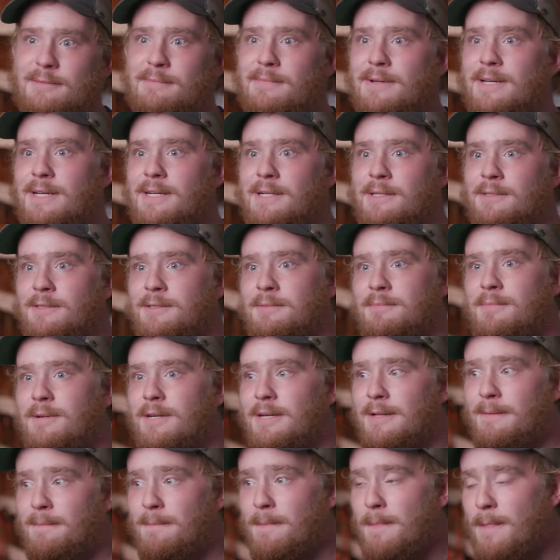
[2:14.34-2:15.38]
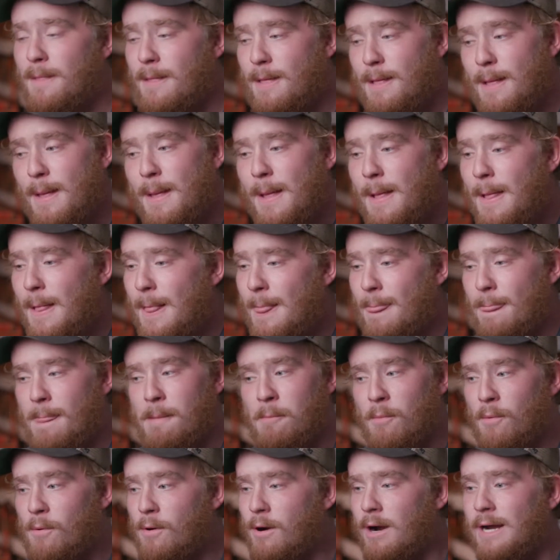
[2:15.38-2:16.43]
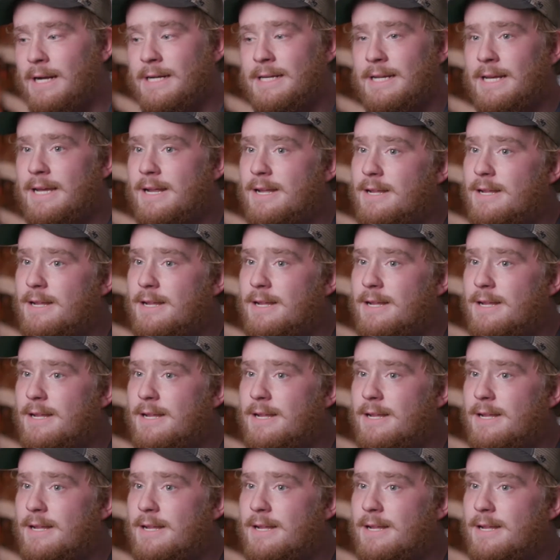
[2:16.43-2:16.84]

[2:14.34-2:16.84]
the bills. But the more I did